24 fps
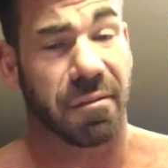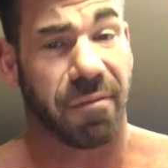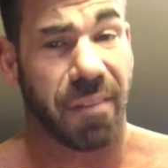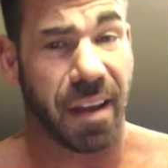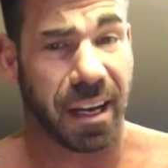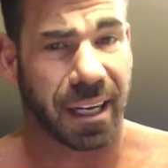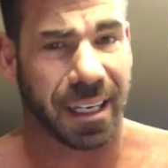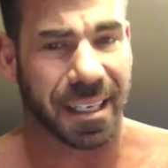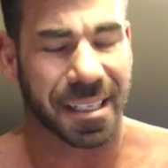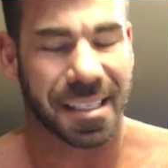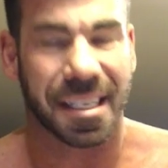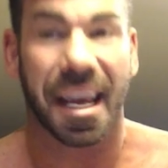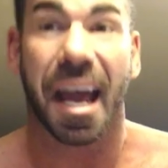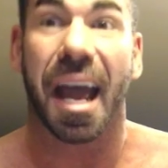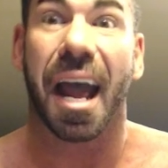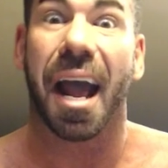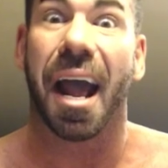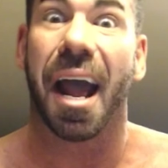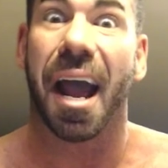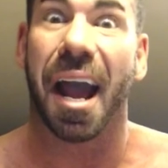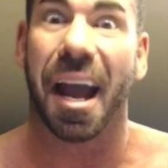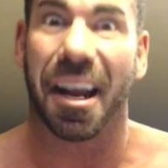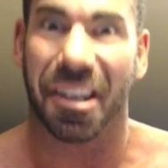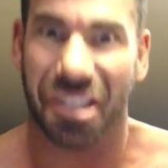Vegas
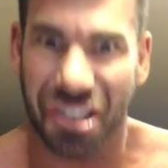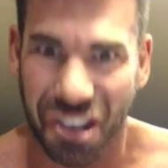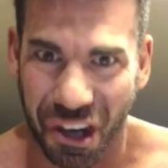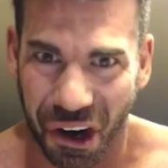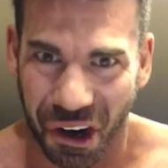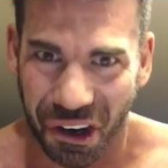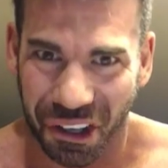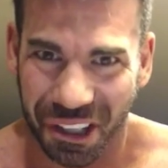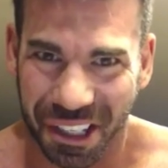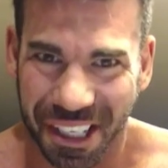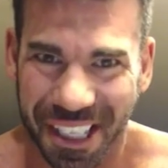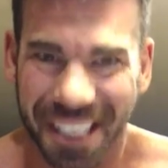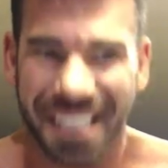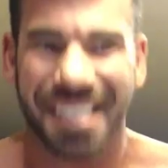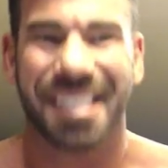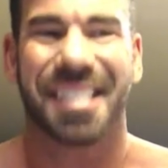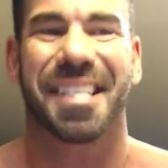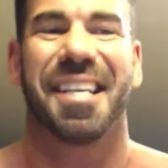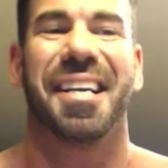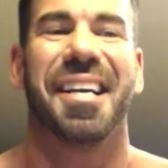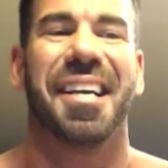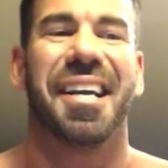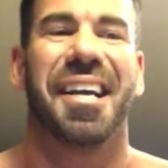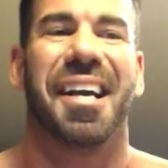at
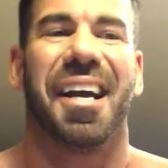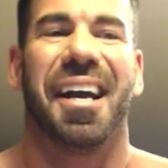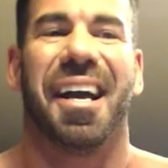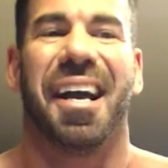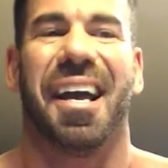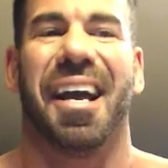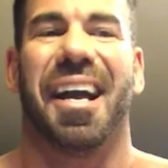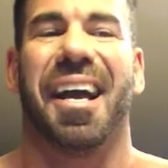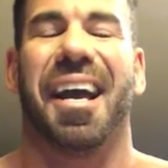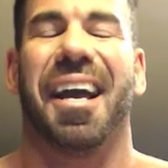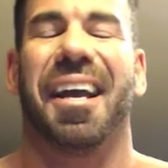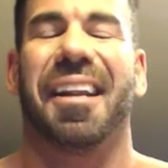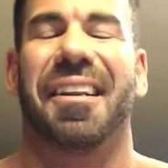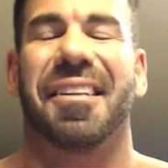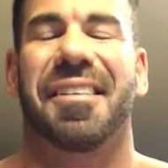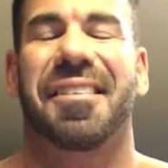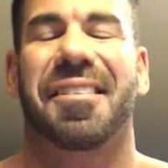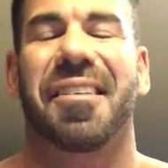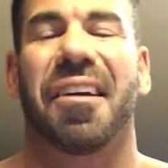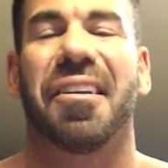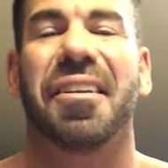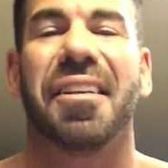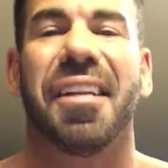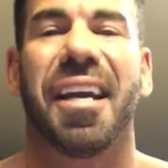Charlie's. And
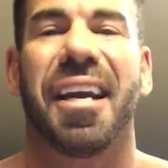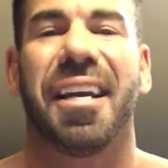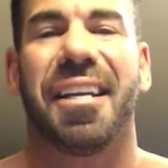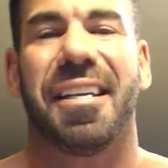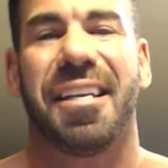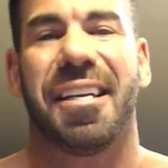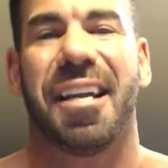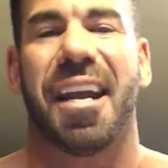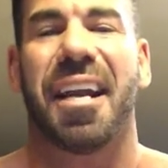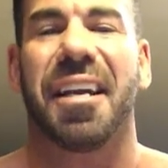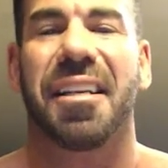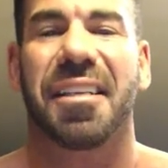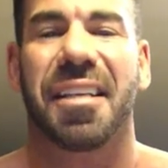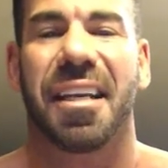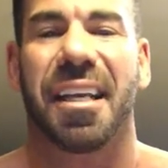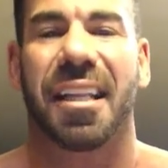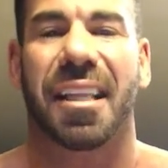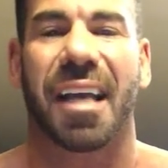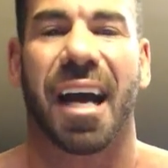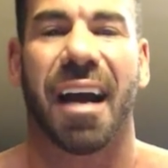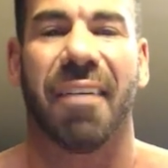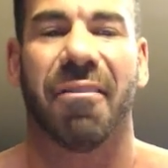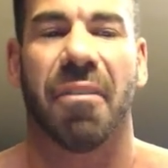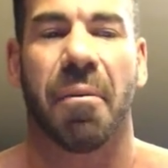Sunday the 18th,
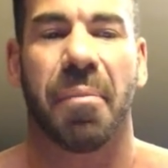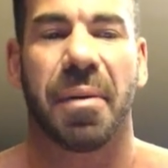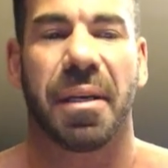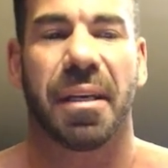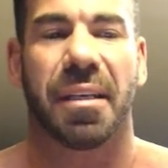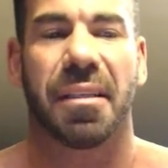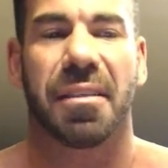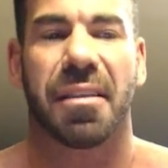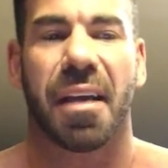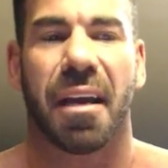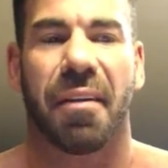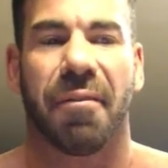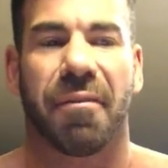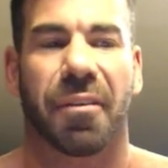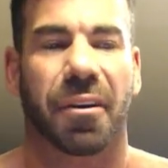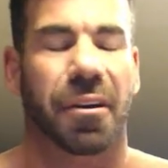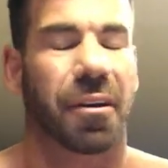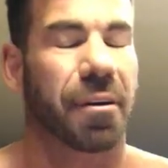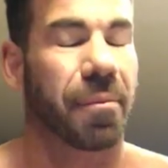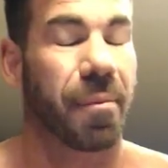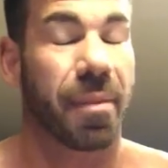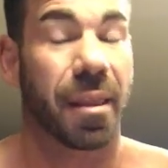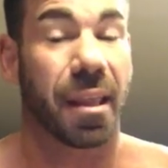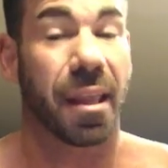I will be in
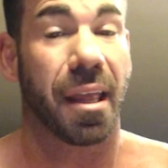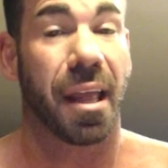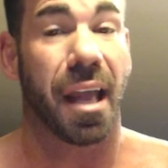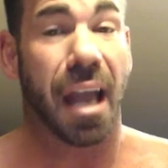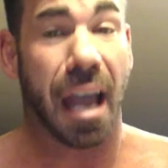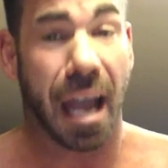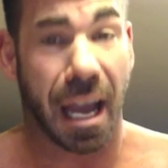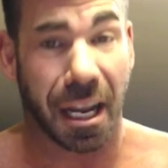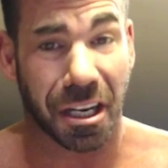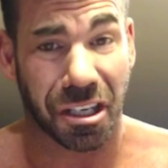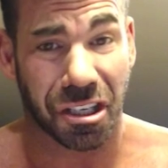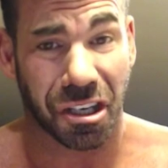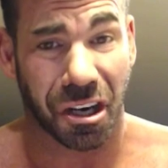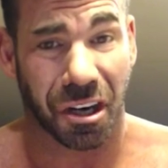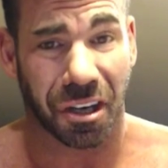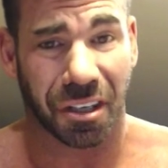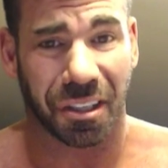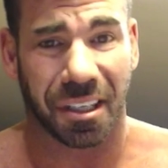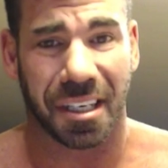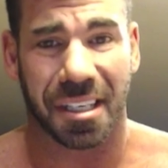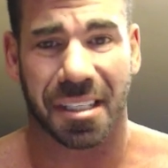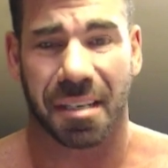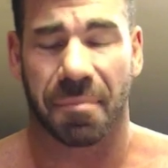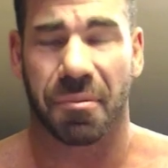Denver at
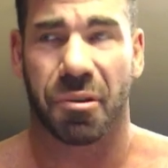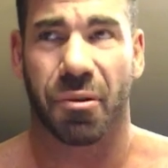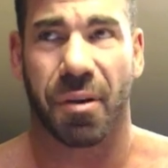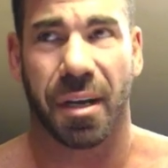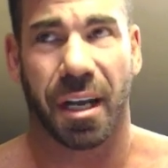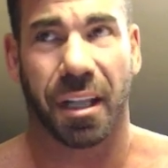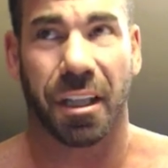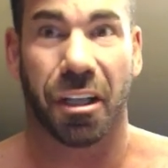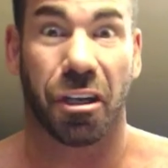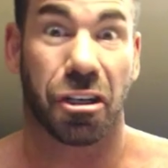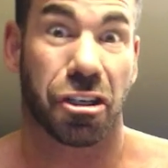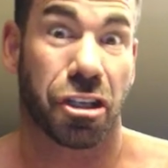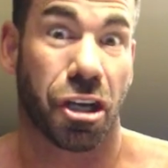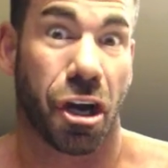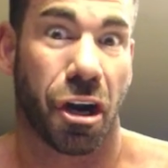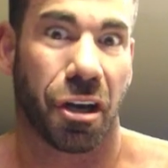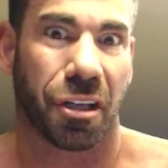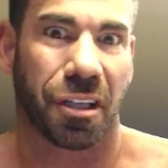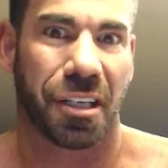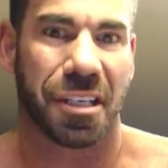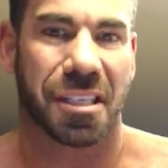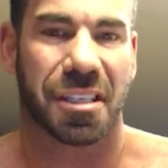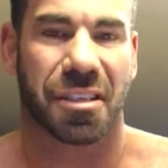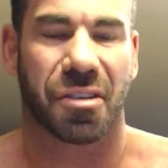Charlie's. I'm doing a little
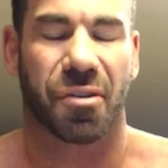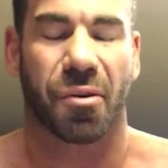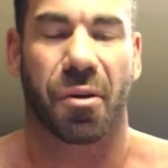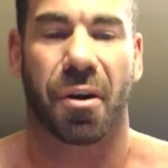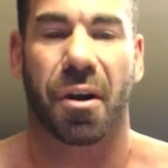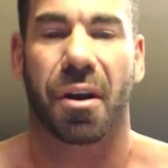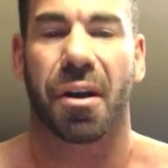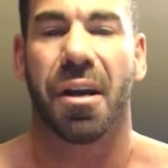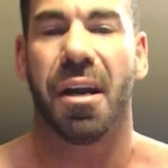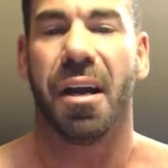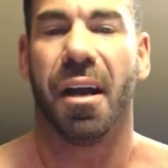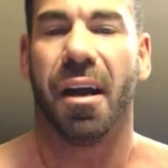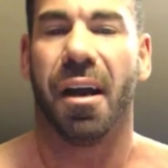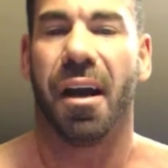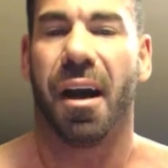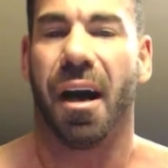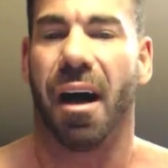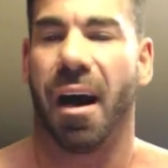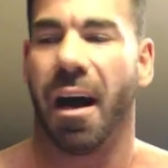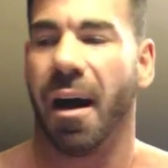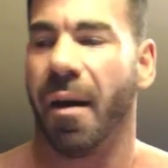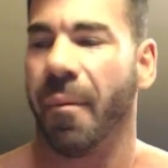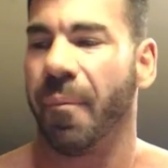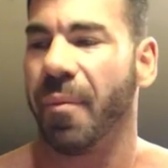Charlie's tour.
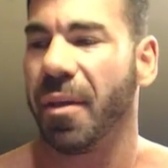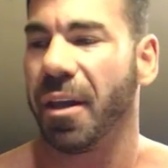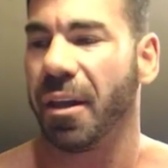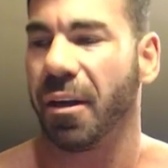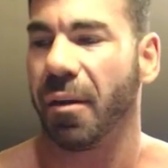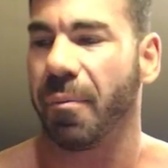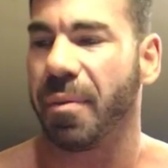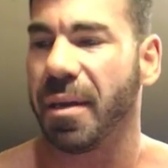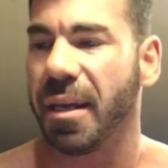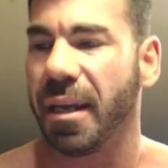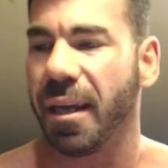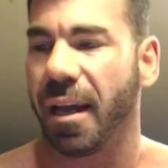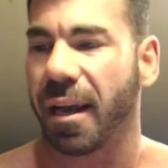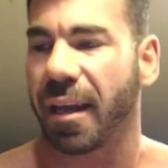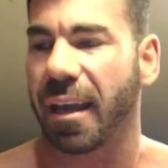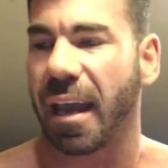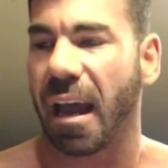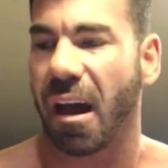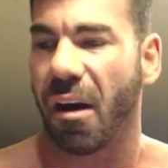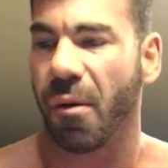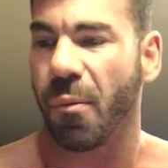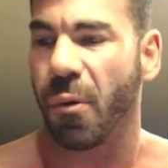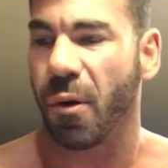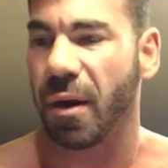It'll be a
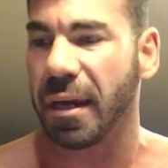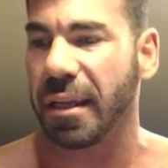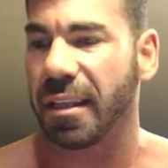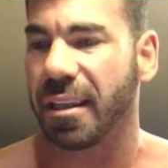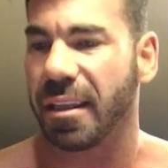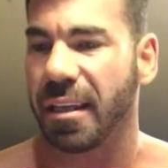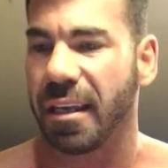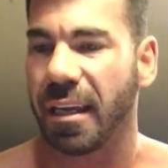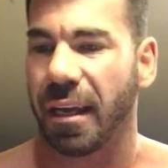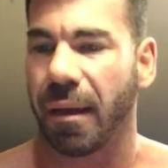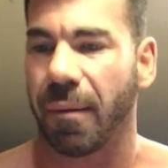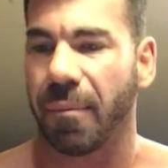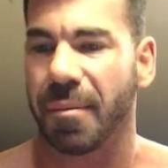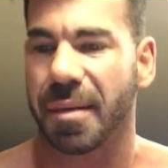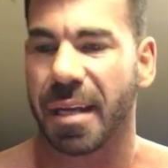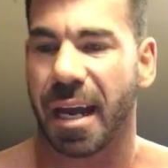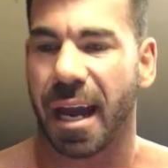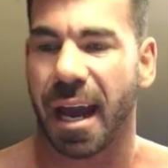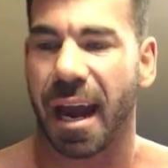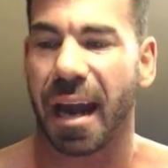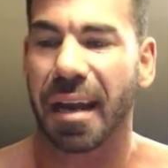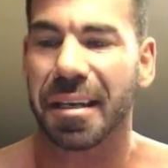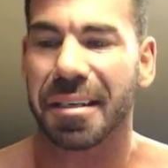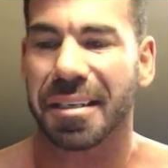cowboy-themed
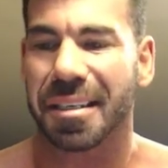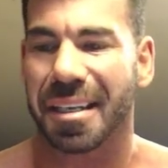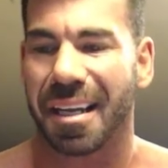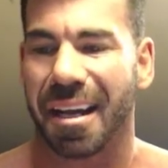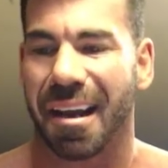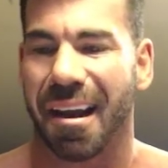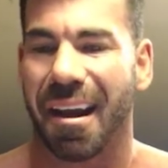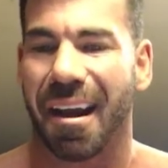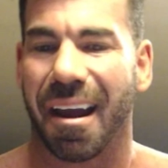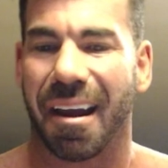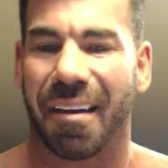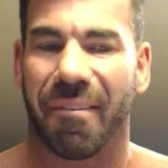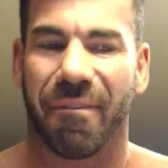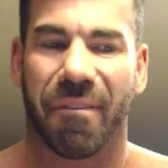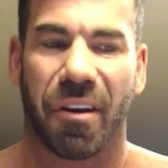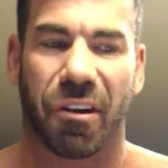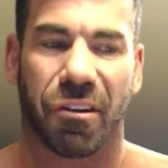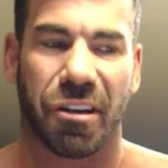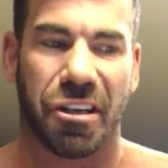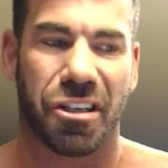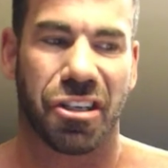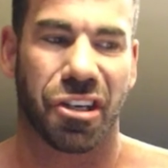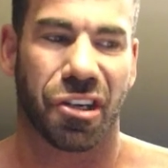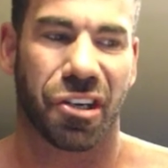act and
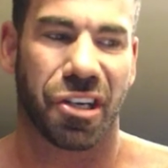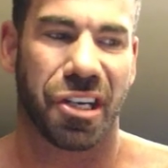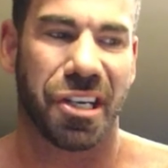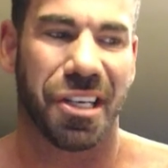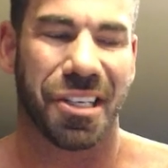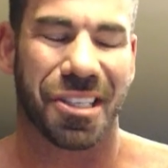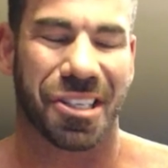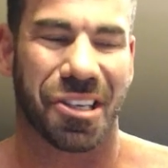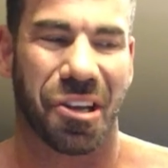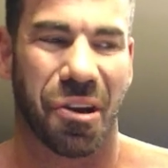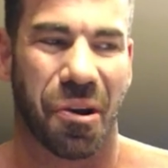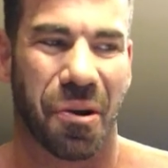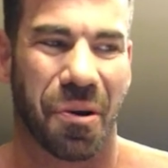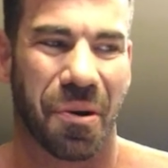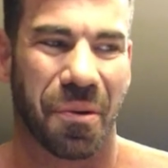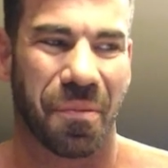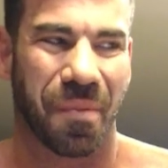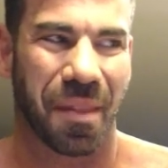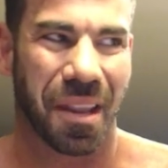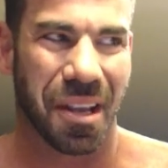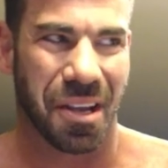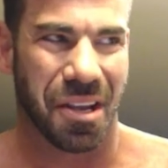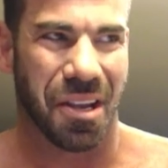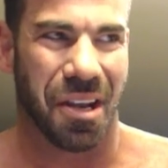very dirty. So
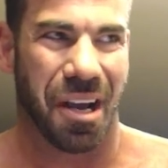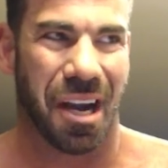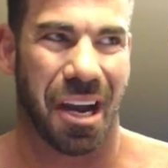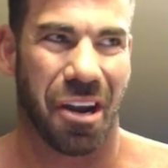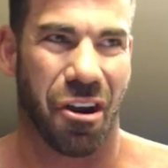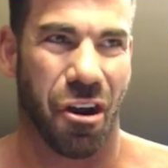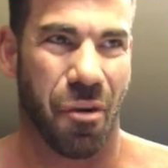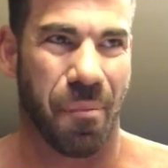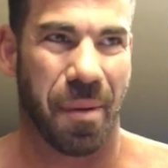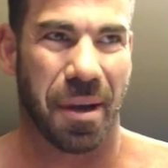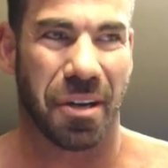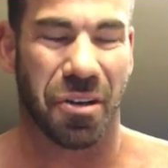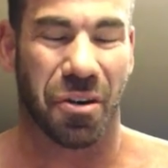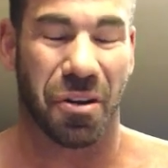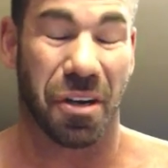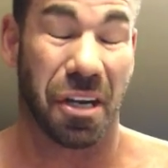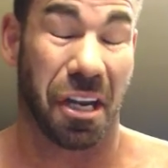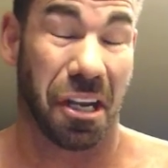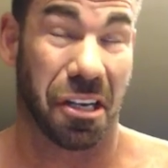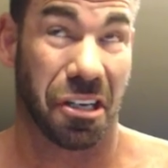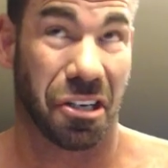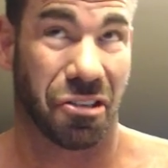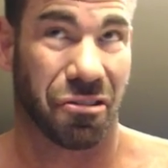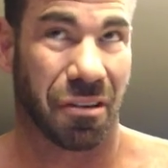I hope I don't
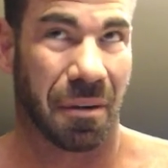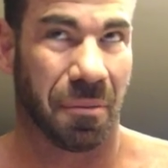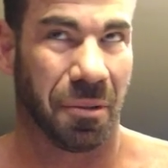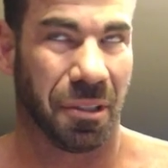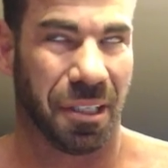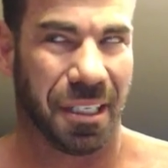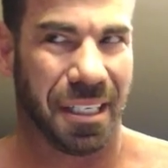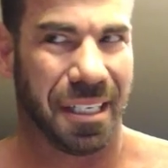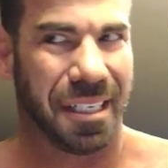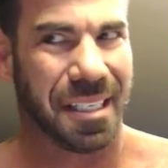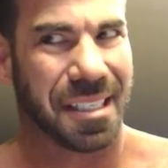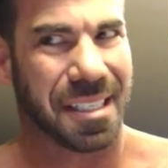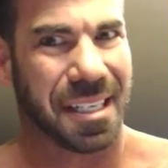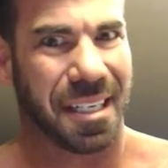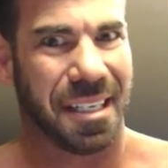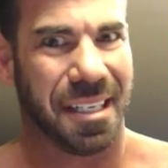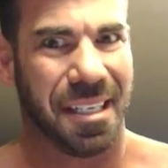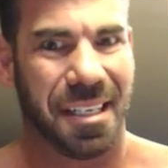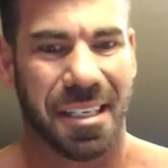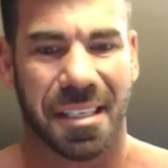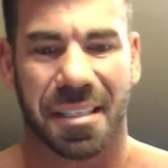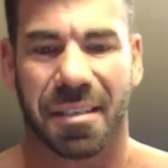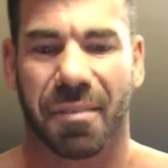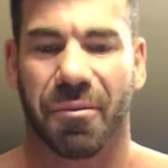get in trouble in these
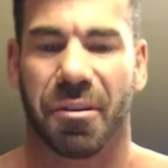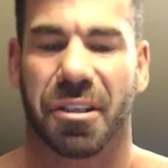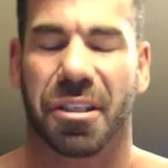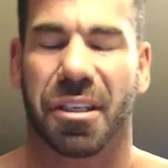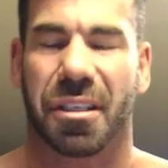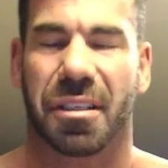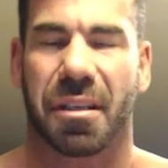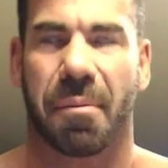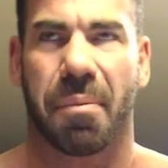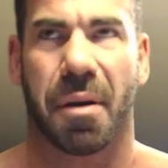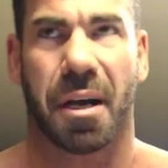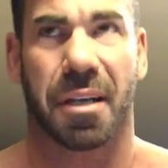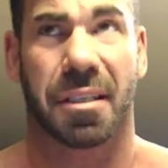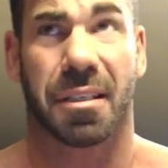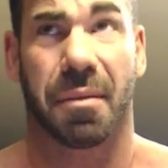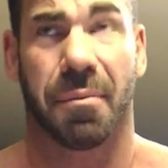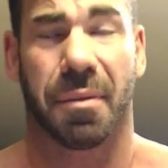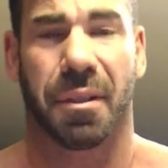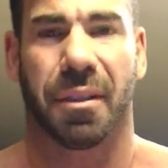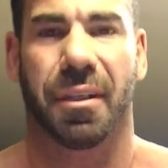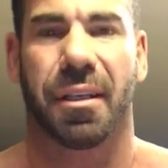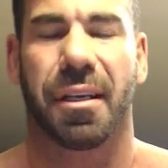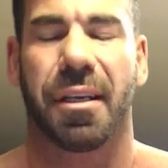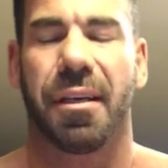cities, which is a
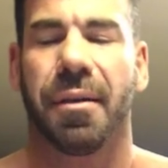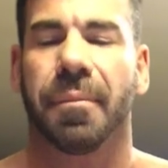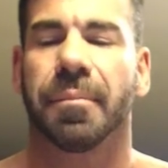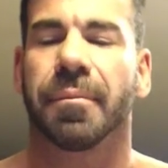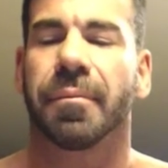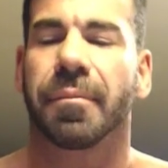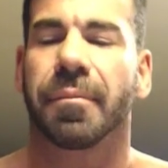possibility.